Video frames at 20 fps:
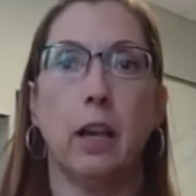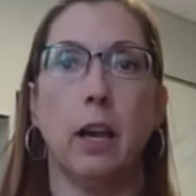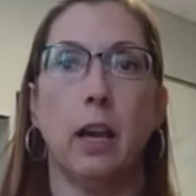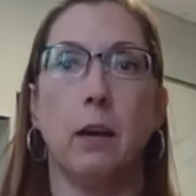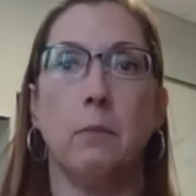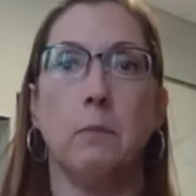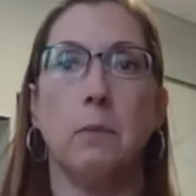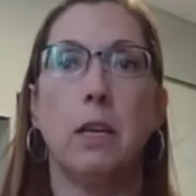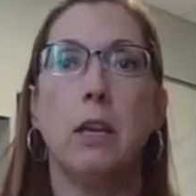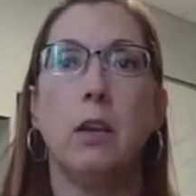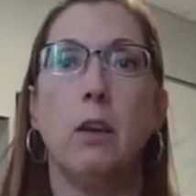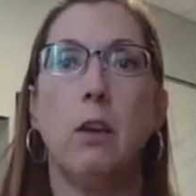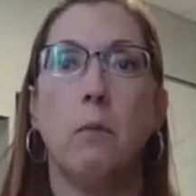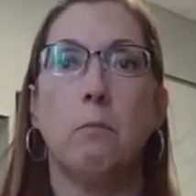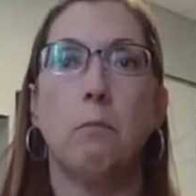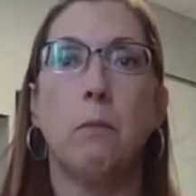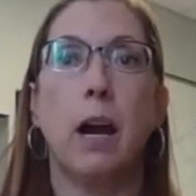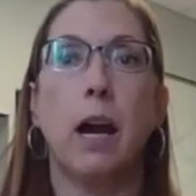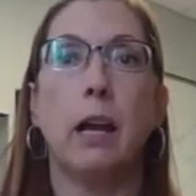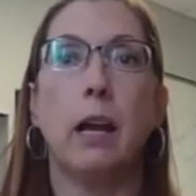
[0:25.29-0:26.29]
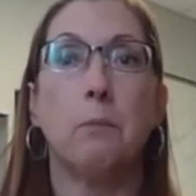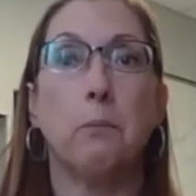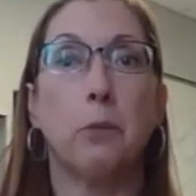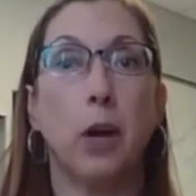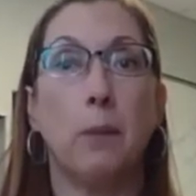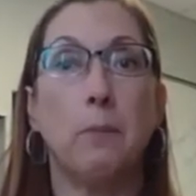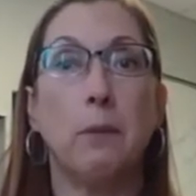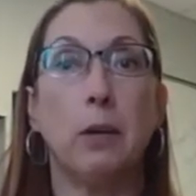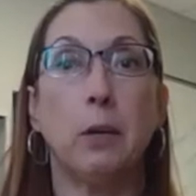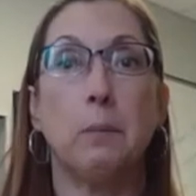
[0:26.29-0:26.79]
Um, my
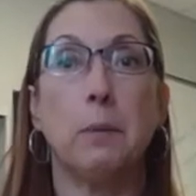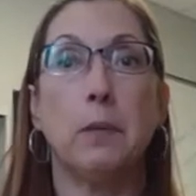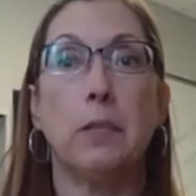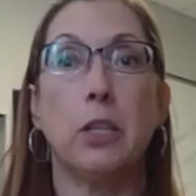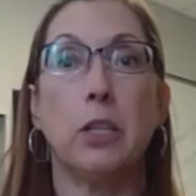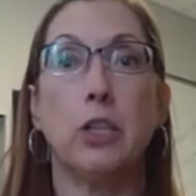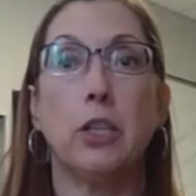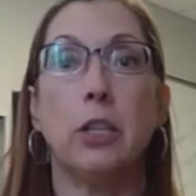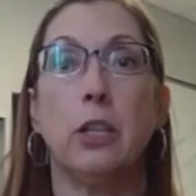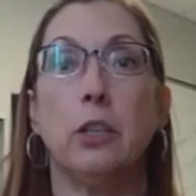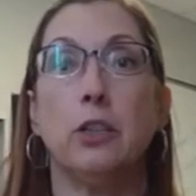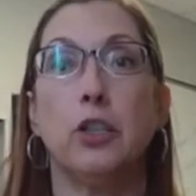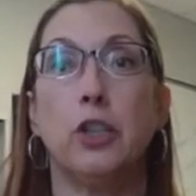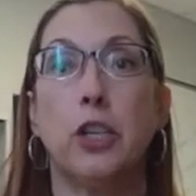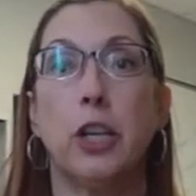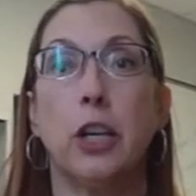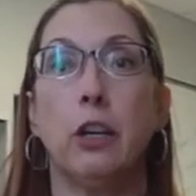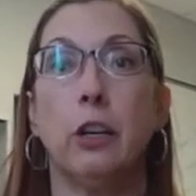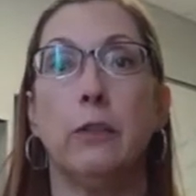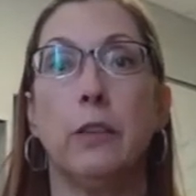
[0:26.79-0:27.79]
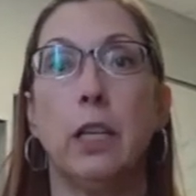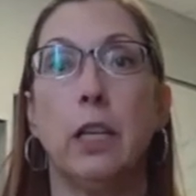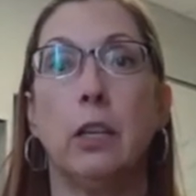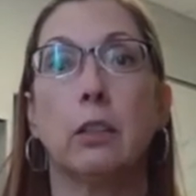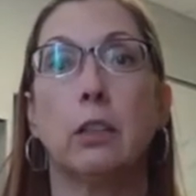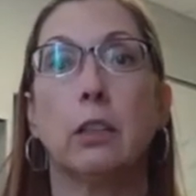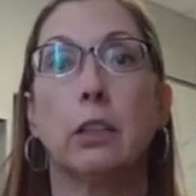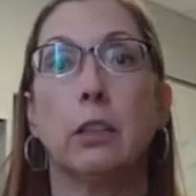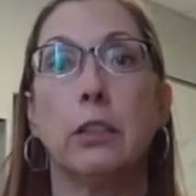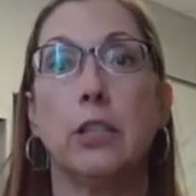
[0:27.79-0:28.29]
primary position as chair of the
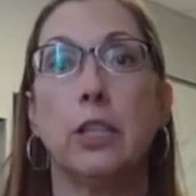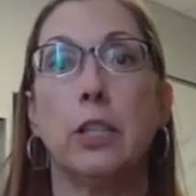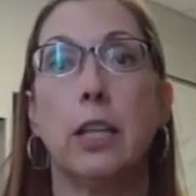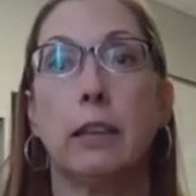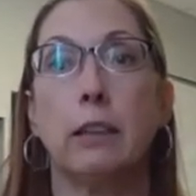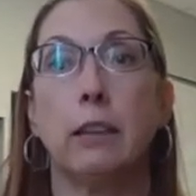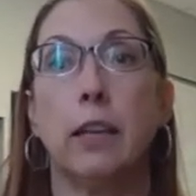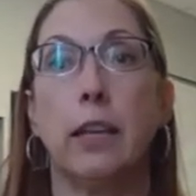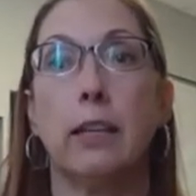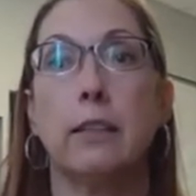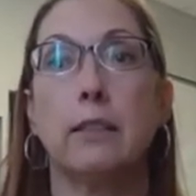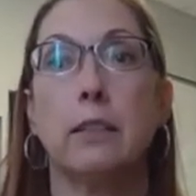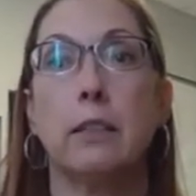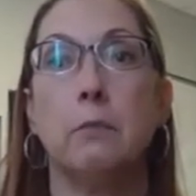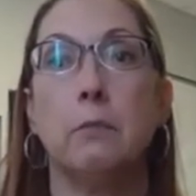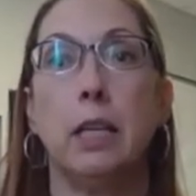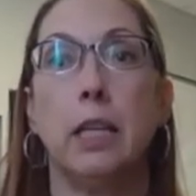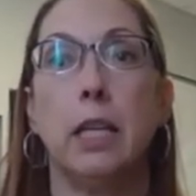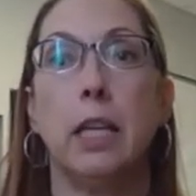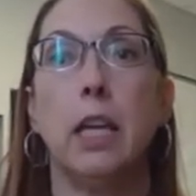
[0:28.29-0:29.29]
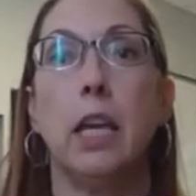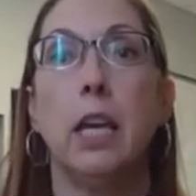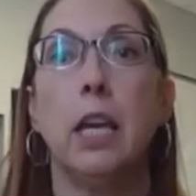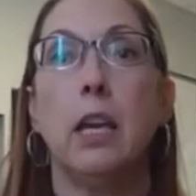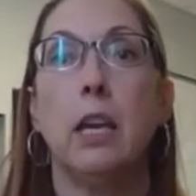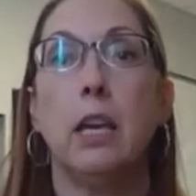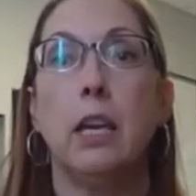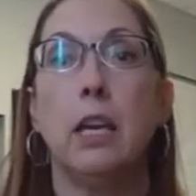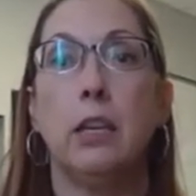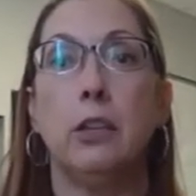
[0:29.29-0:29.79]
Intercollegiate Athletics Committee
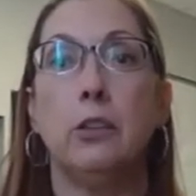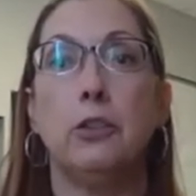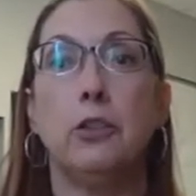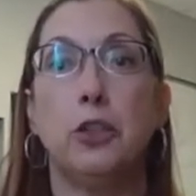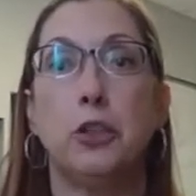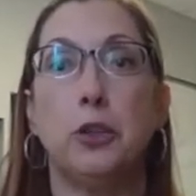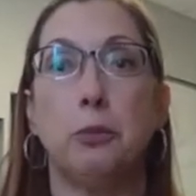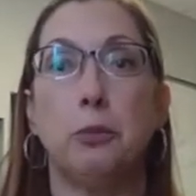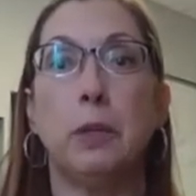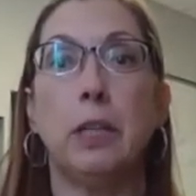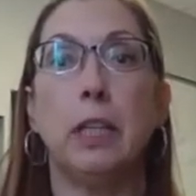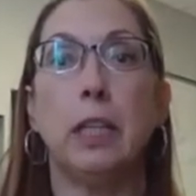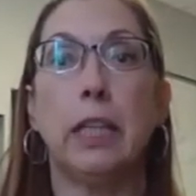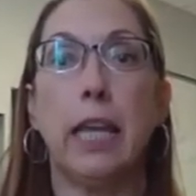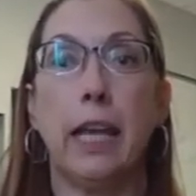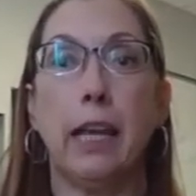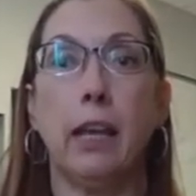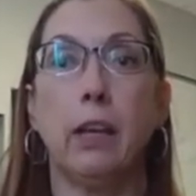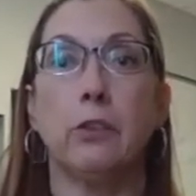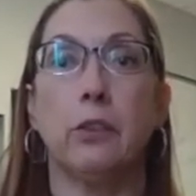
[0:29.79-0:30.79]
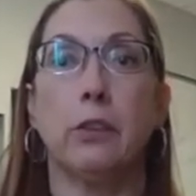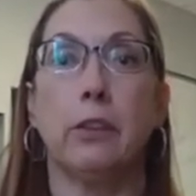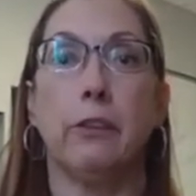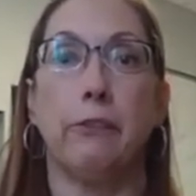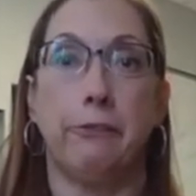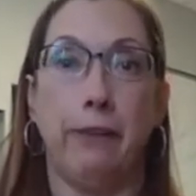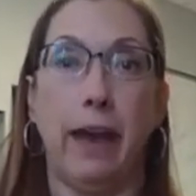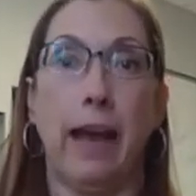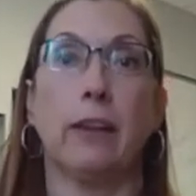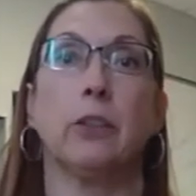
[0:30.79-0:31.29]
is to really handle the
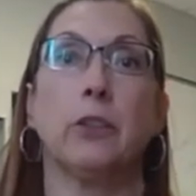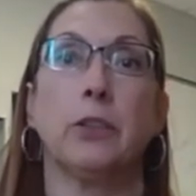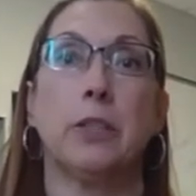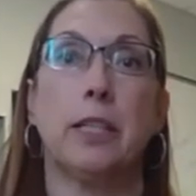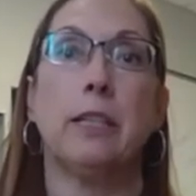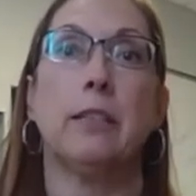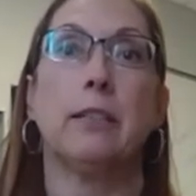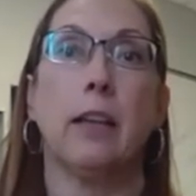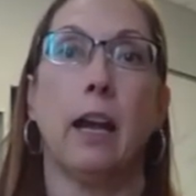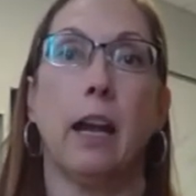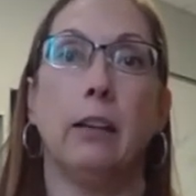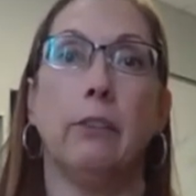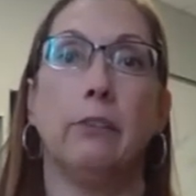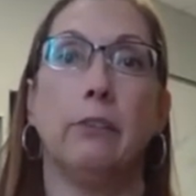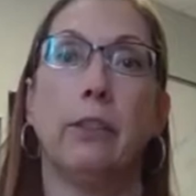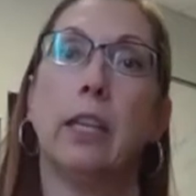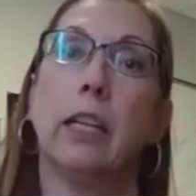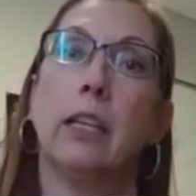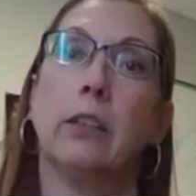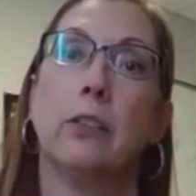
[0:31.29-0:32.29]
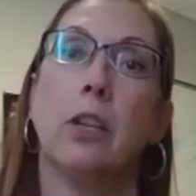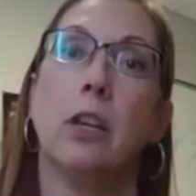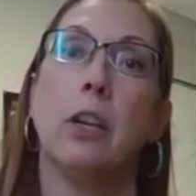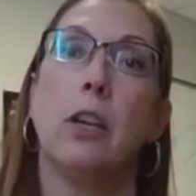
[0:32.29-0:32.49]
faculty side of things.